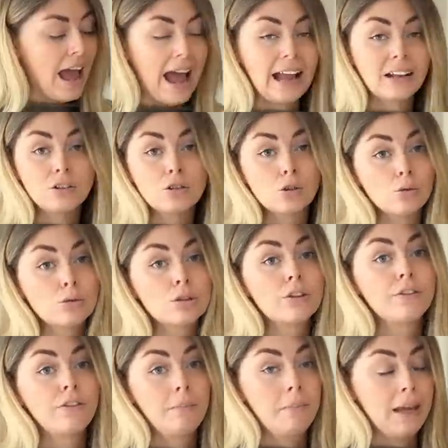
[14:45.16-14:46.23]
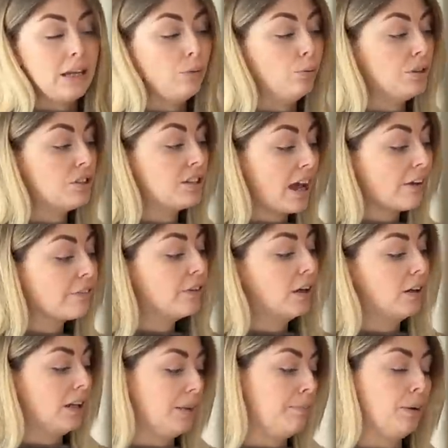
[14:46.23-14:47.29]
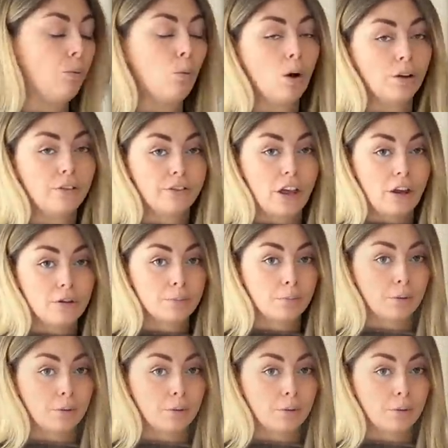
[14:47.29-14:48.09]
And Daughter for me would definitely be one of those